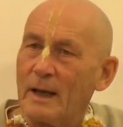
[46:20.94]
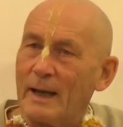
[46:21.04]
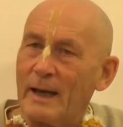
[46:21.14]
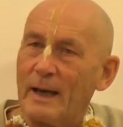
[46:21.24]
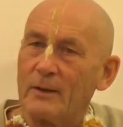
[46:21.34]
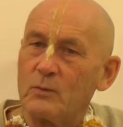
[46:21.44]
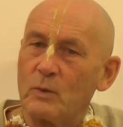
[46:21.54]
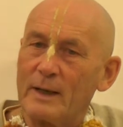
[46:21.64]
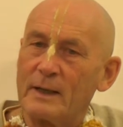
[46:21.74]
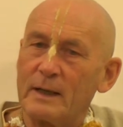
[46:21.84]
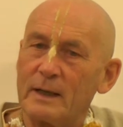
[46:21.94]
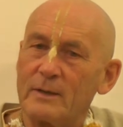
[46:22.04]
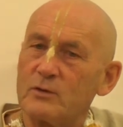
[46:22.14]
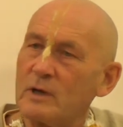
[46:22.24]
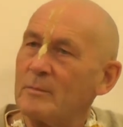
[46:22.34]
when
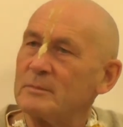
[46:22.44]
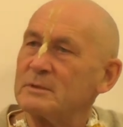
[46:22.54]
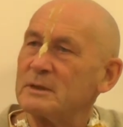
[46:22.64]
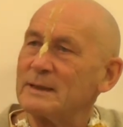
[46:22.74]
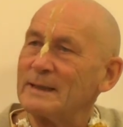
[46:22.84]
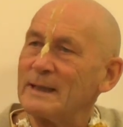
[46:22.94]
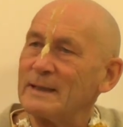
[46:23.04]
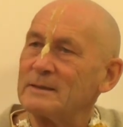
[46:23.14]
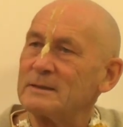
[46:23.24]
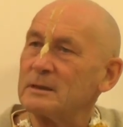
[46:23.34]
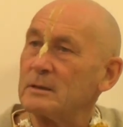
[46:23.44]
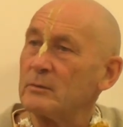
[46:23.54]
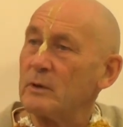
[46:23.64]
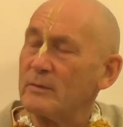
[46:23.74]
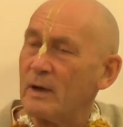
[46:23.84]
he jumped into the
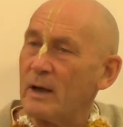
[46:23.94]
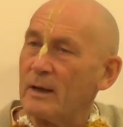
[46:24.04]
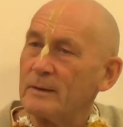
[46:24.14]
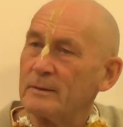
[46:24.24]
river,